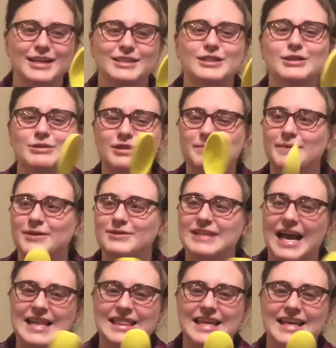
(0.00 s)
Two spoons.
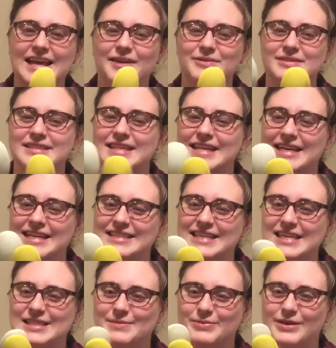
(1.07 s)
I think I was getting
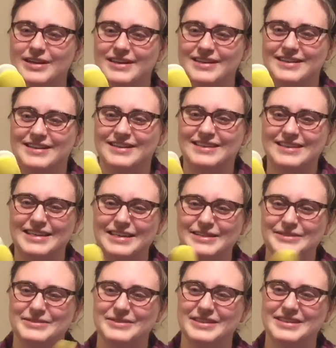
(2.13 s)
desperate.
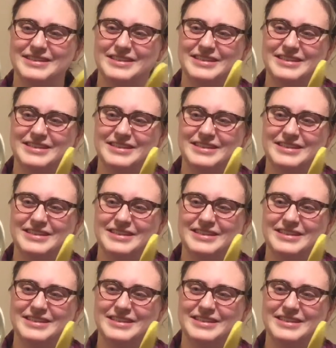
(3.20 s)
Ew.